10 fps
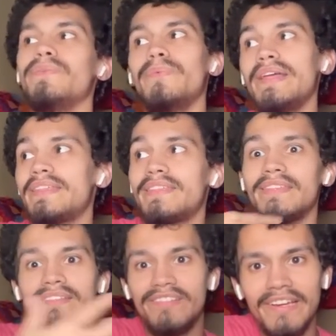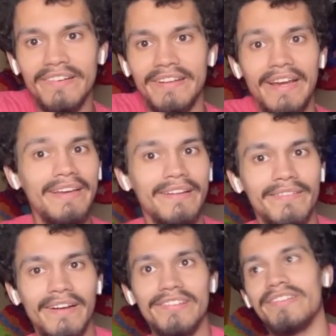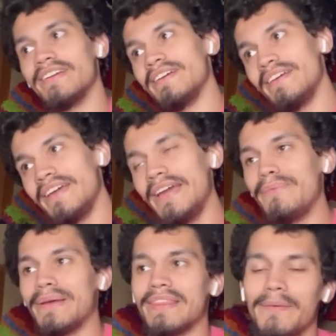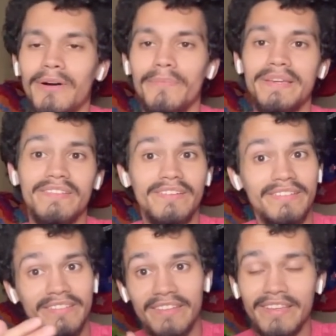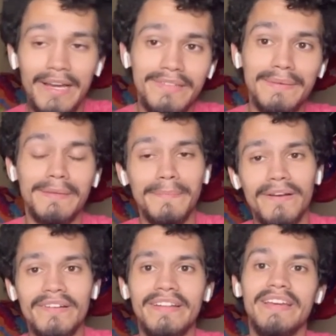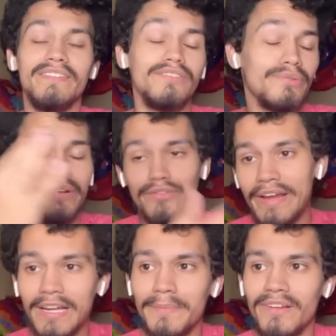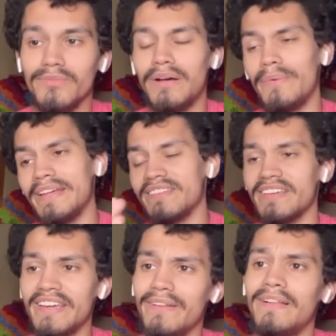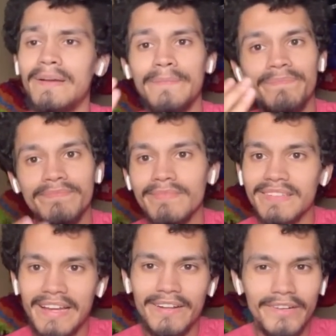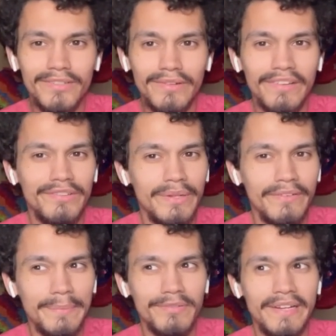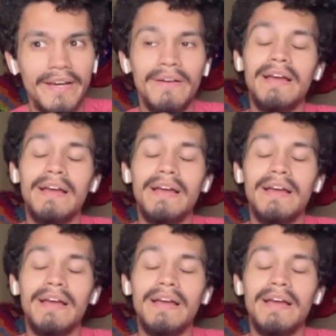with Jiren? How are you going to rush Hit with them all? Because you just get time to get the murder, and he can destroy your Dragon Ball as well when he gets a kill. It's kind of hard to rush Unireps right now.